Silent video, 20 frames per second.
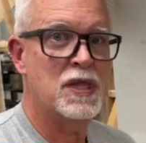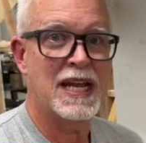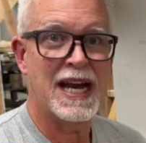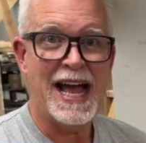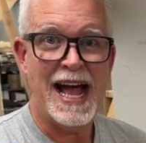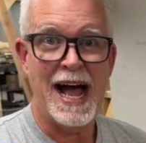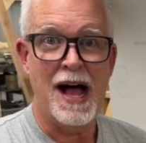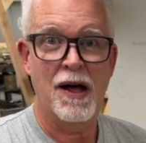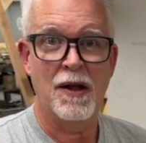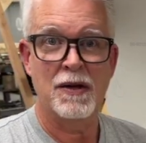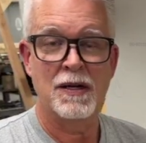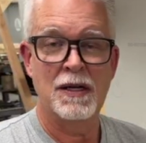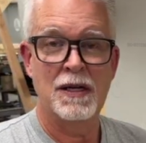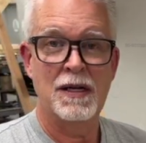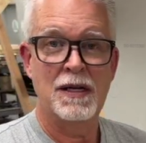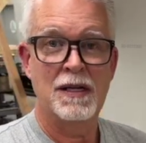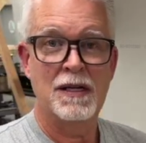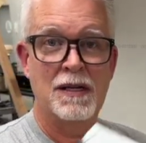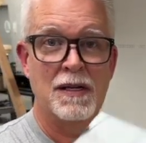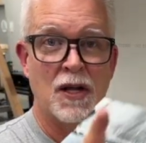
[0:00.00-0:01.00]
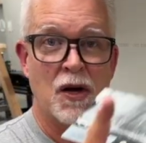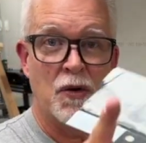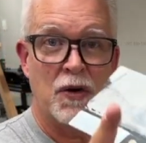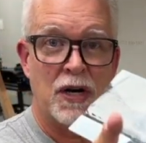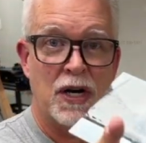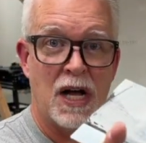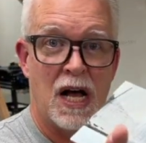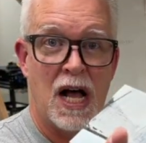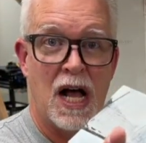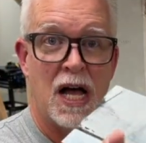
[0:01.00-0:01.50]
it out. Load
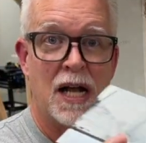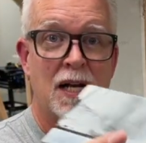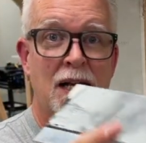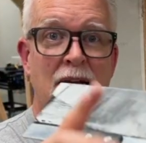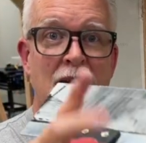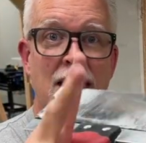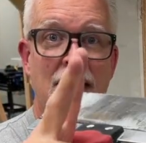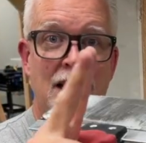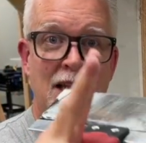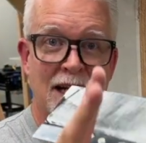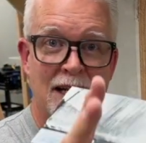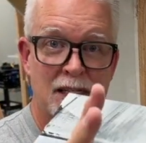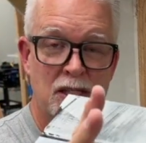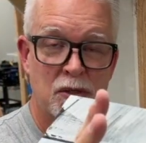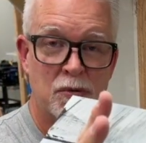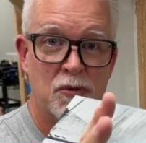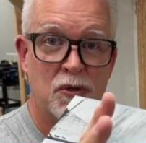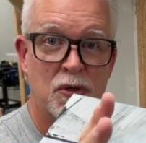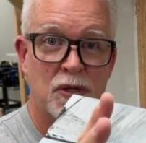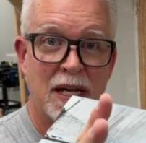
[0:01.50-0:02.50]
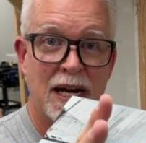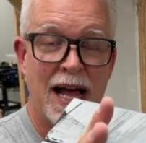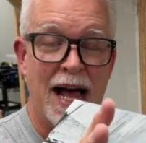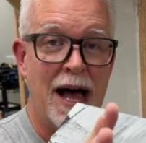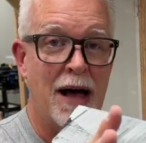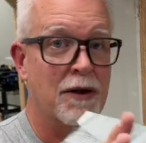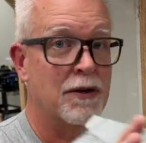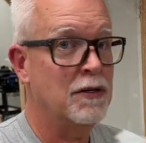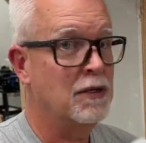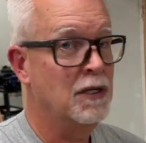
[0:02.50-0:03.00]
it on, then smooth it
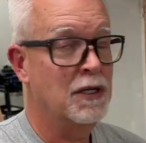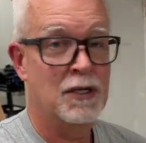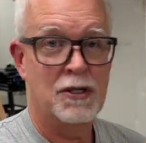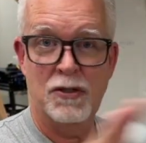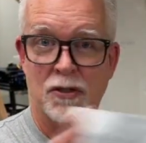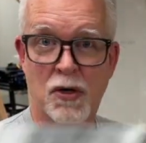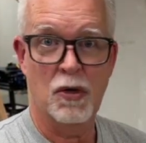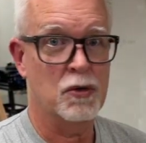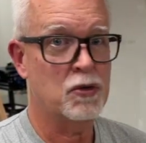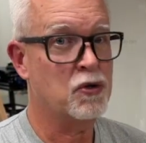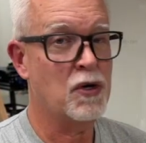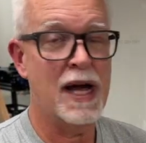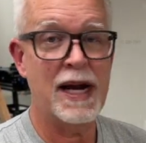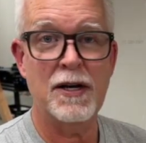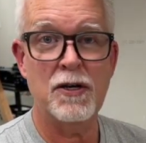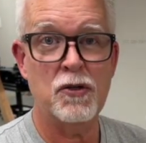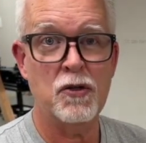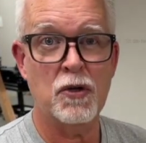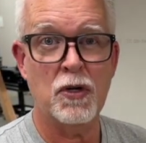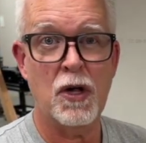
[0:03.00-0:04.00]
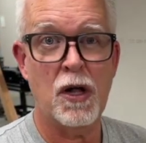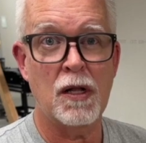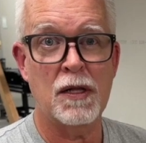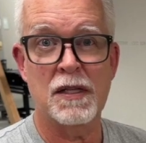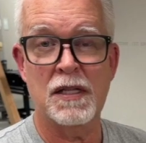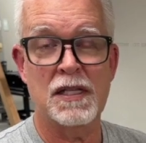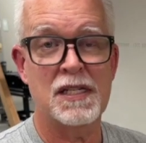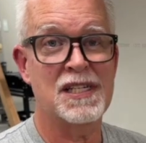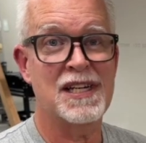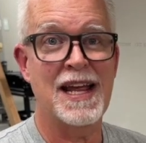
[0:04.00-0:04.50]
out. Don't try to do it all in
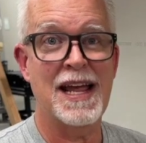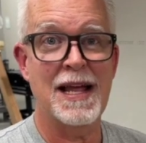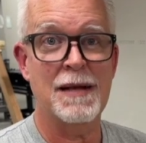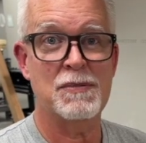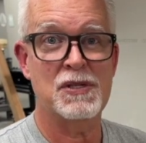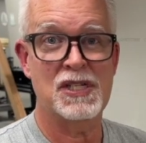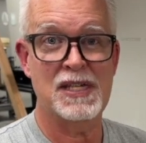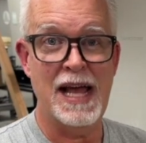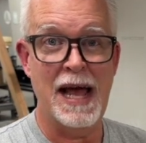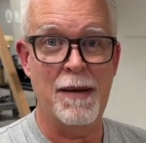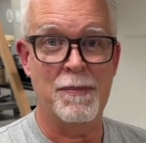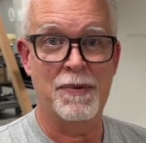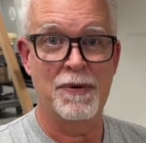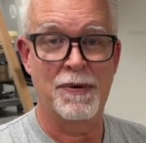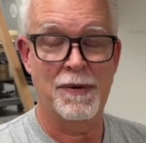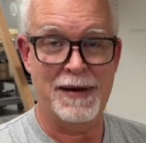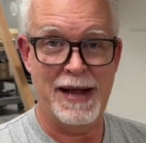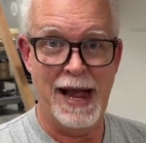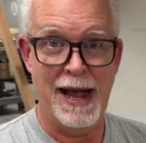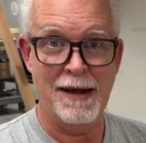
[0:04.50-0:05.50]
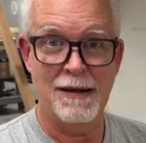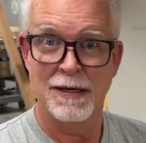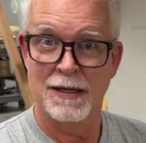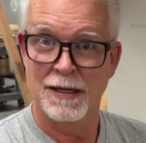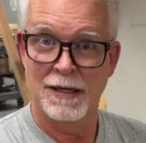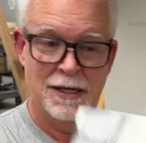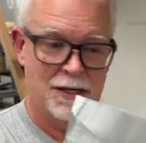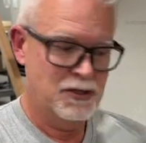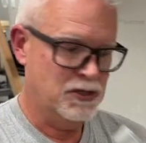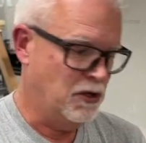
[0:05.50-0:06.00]
the same step, okay?
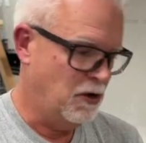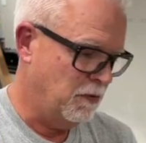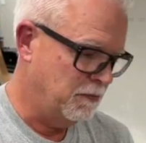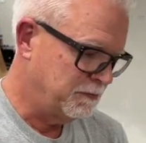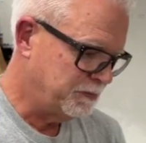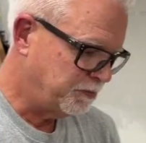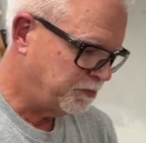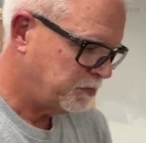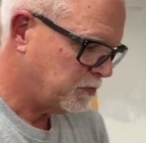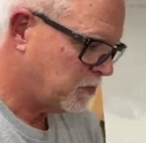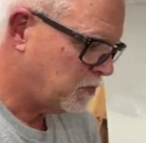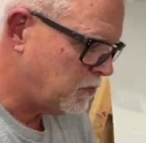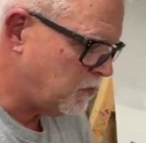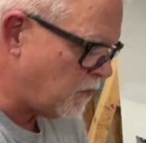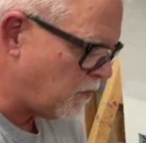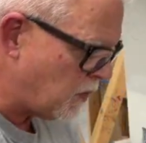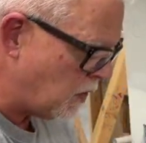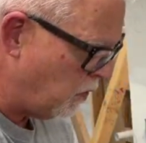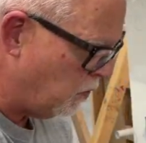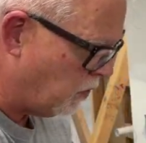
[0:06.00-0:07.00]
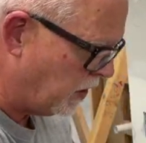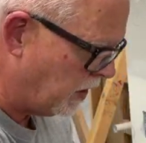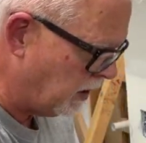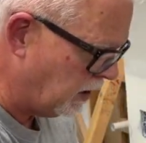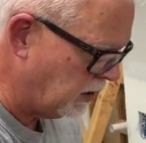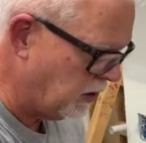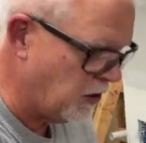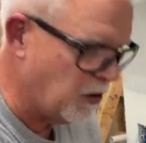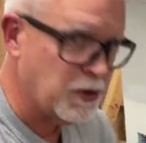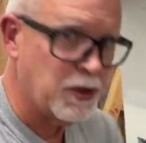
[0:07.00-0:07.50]
So we're gonna
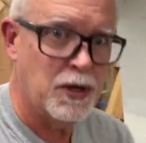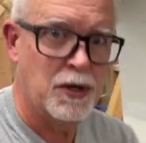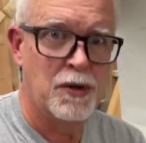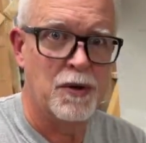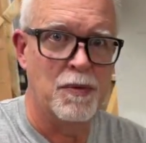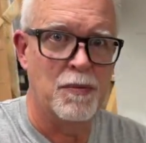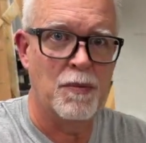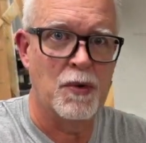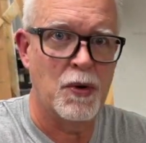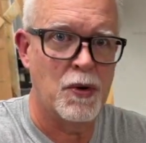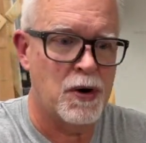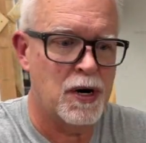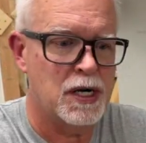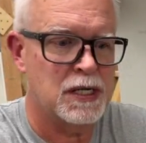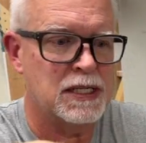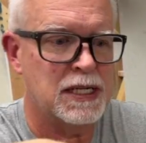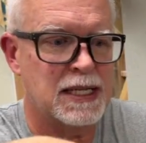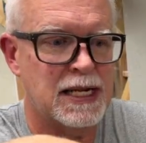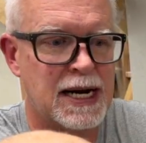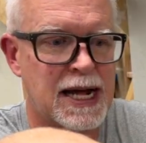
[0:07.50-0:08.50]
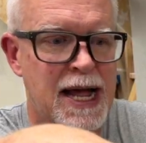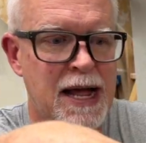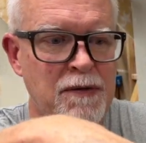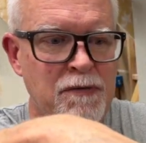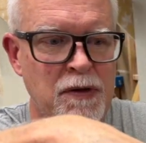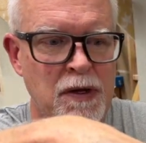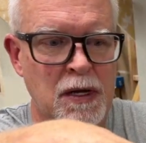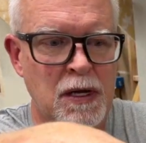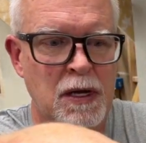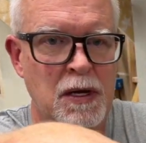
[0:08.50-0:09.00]
load more onto the knife,
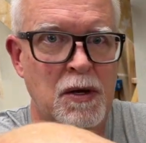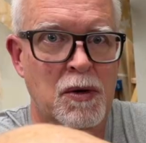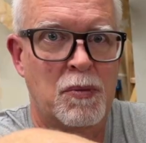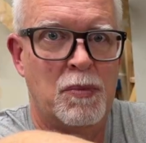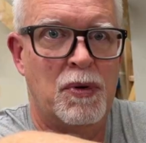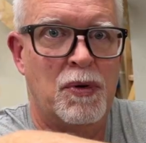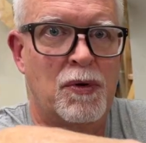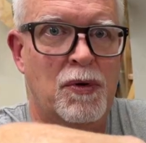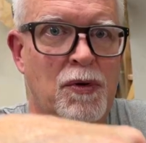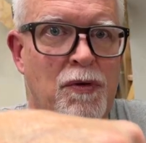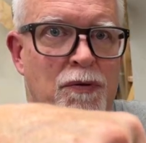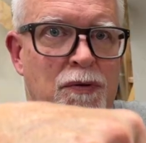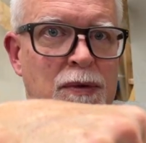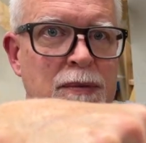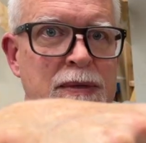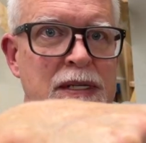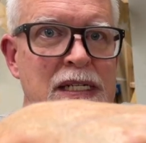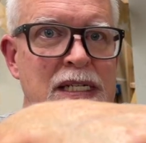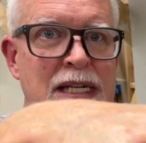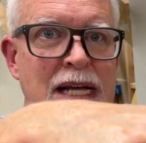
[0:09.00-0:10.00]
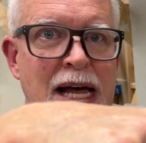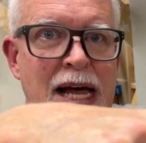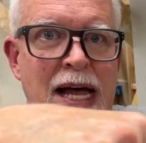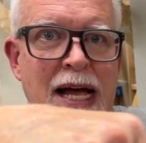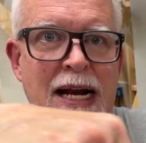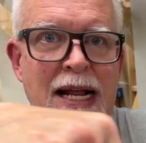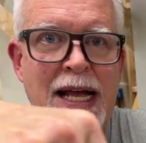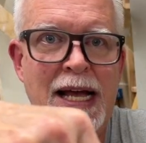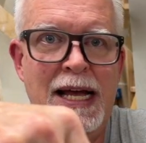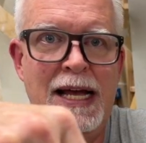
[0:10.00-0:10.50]
pull from the
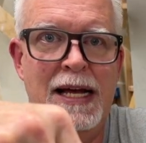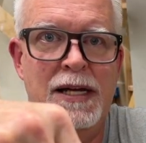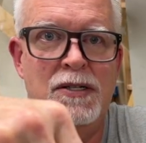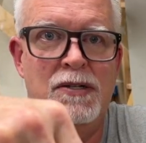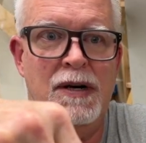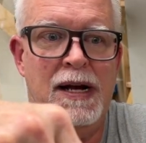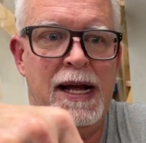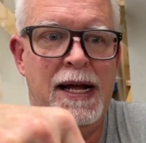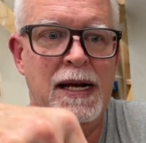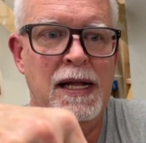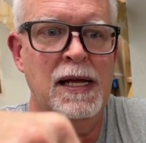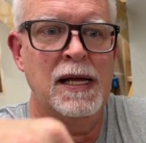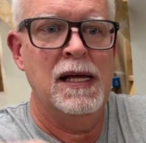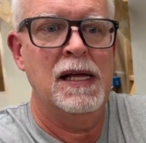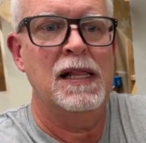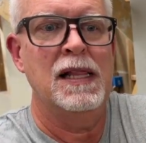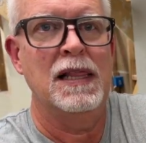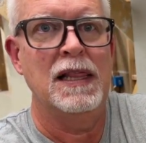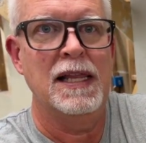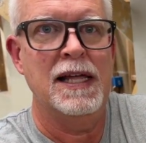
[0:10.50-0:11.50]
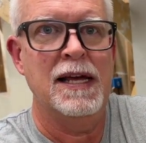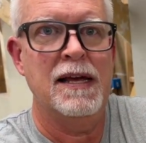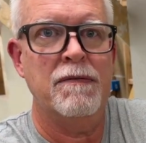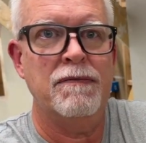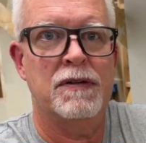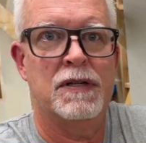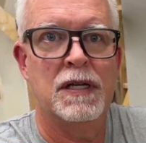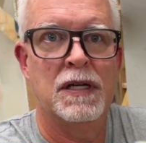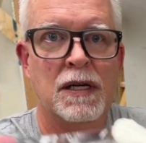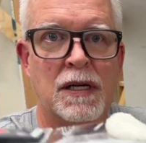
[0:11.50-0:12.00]
side edge, right? Lift,